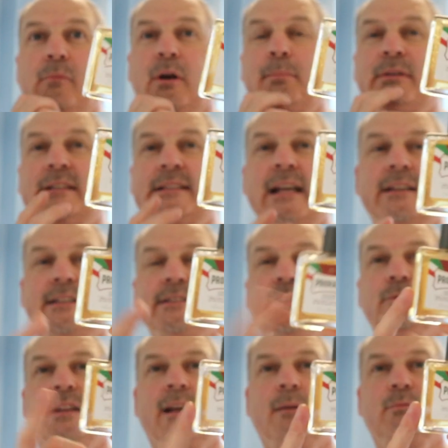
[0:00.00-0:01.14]
I picked that, they
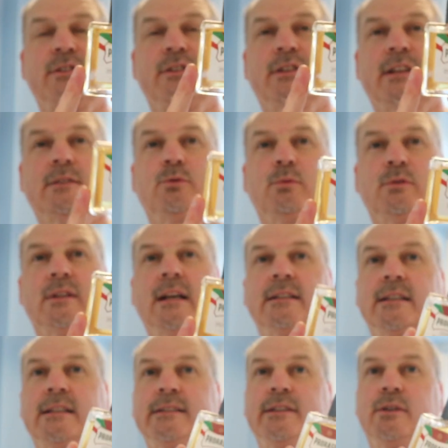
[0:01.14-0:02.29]
do that, which is sandalwood,
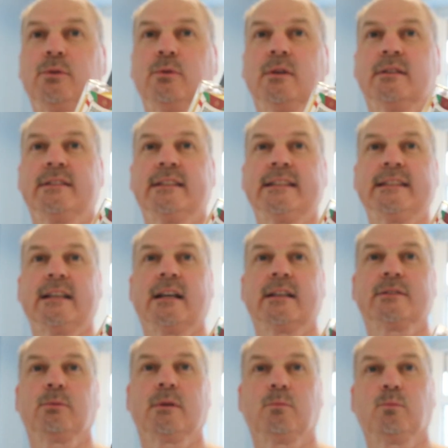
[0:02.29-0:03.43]
and they do the
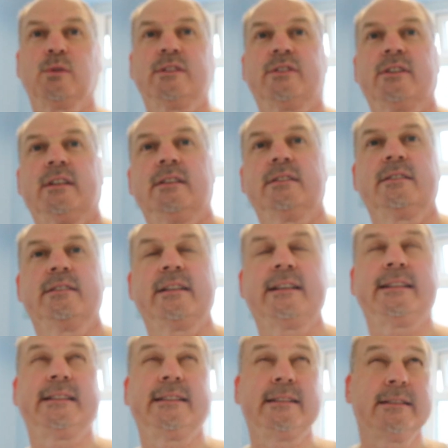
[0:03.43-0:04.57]
other one, which is
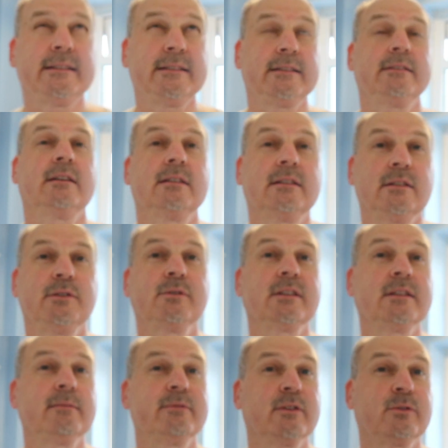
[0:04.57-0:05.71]
the
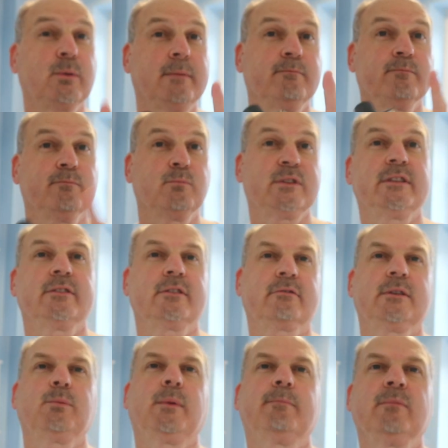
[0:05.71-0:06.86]
eucalyptus one, which is a
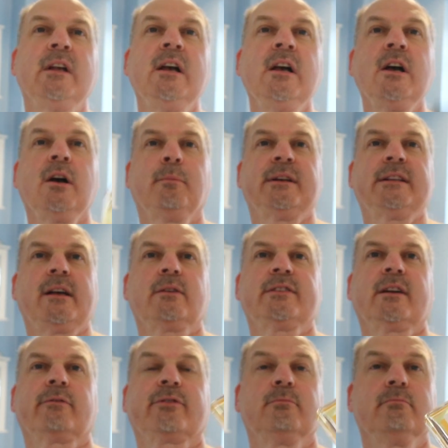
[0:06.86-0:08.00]
green one. Pick those
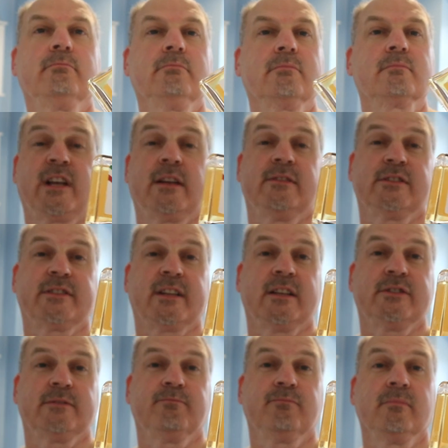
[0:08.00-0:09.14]
up from shaving
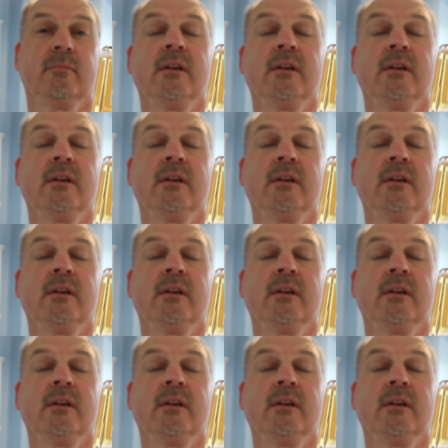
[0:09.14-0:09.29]
station.